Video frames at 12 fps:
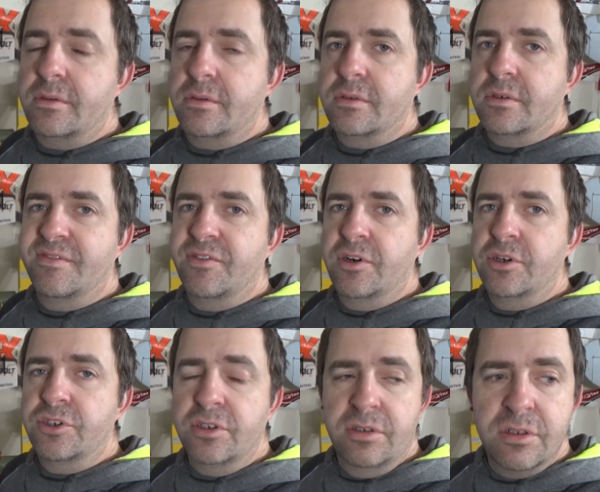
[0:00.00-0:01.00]

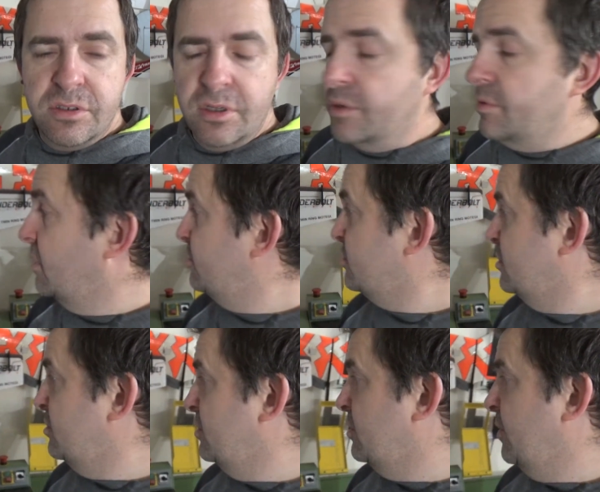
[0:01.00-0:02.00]
conversion, so I'm just going
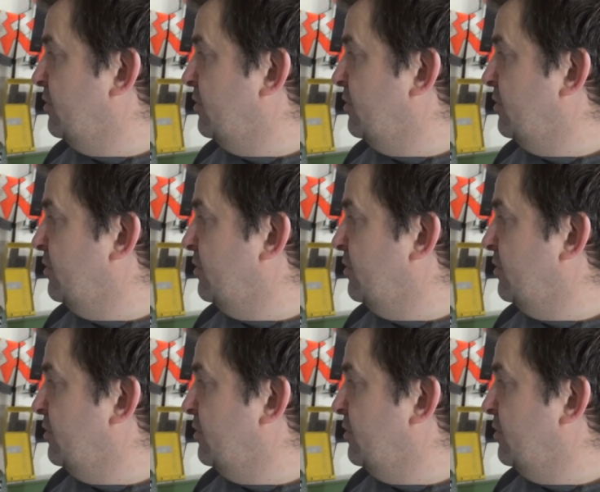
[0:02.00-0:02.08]
to do a quick